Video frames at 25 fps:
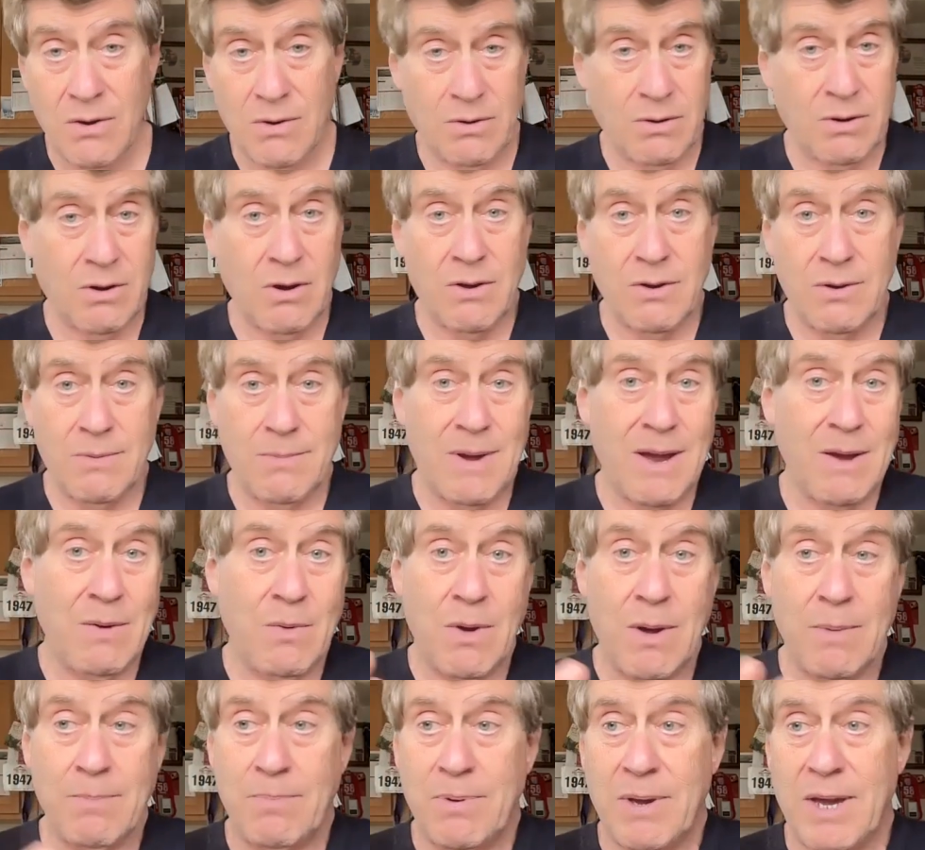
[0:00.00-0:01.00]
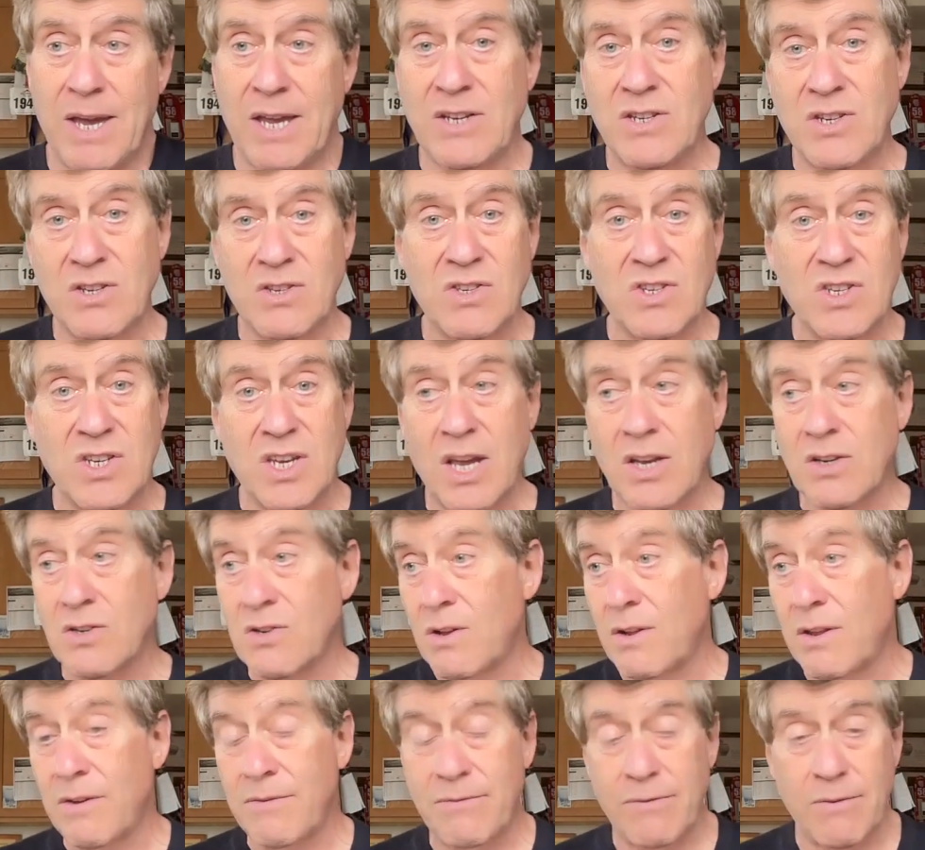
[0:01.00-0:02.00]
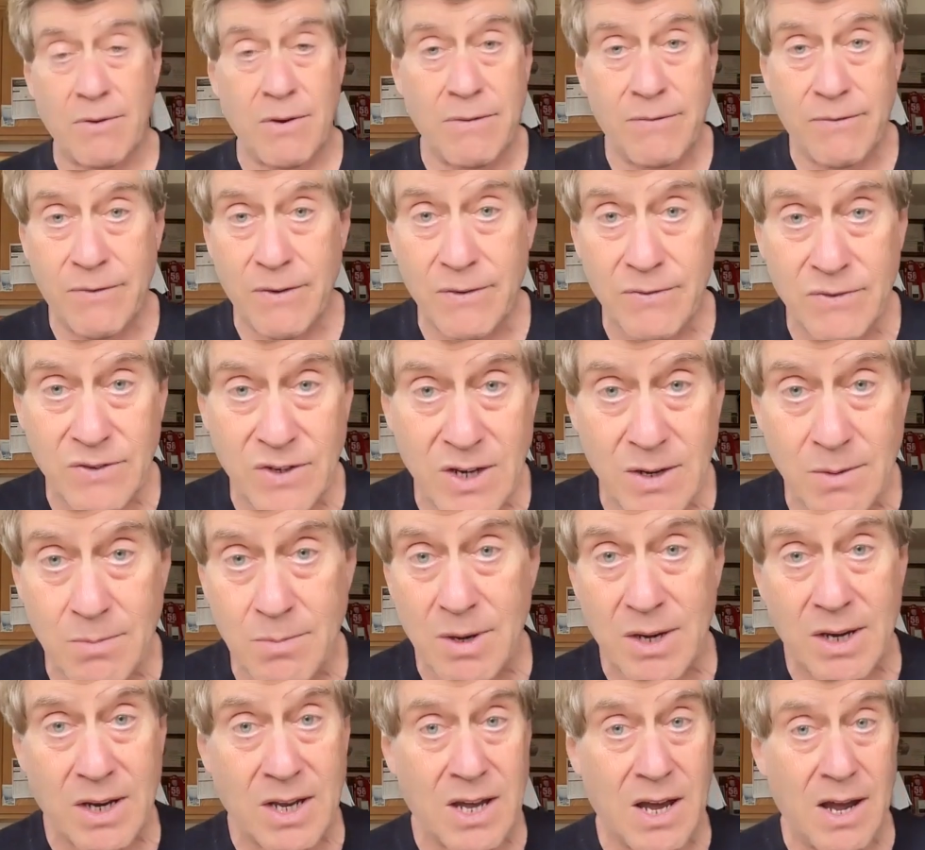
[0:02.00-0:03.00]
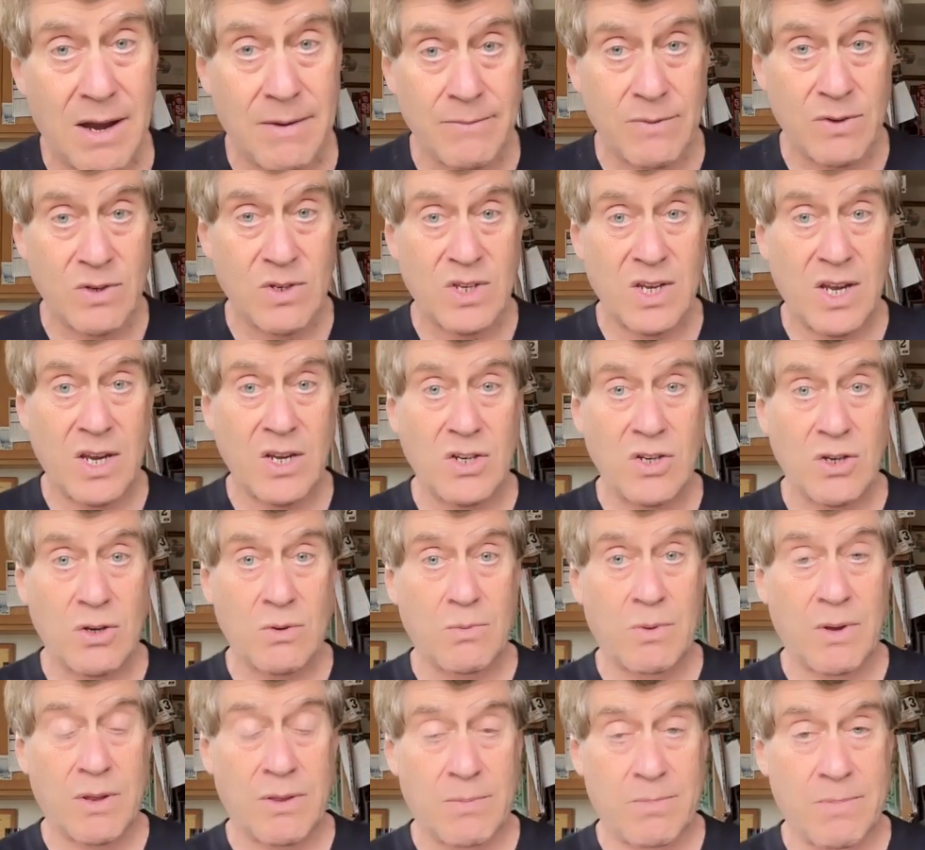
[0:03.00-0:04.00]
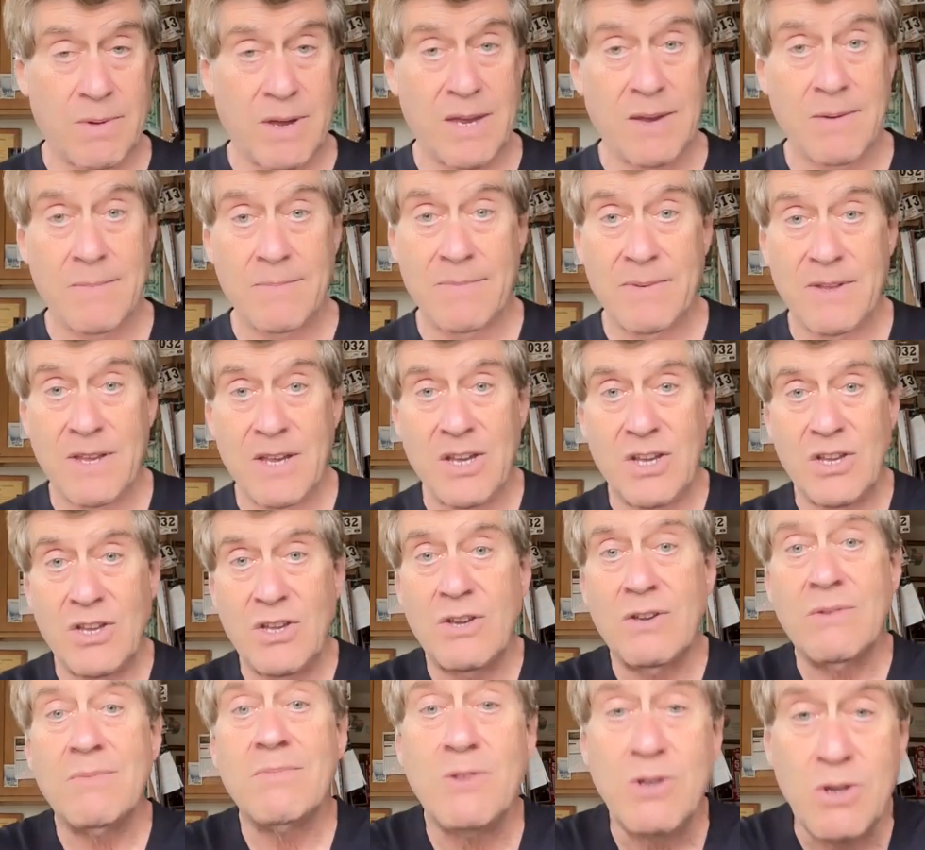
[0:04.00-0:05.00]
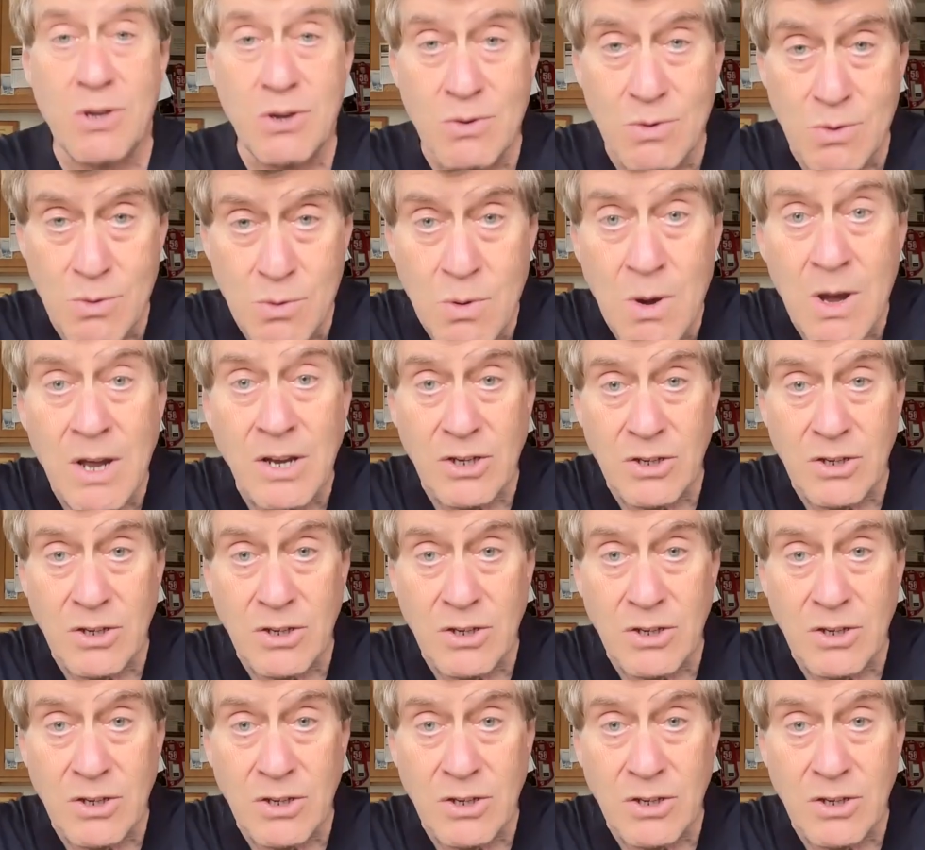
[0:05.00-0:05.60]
or go to my webpage and schedule a free fifteen-minute conversation with me. You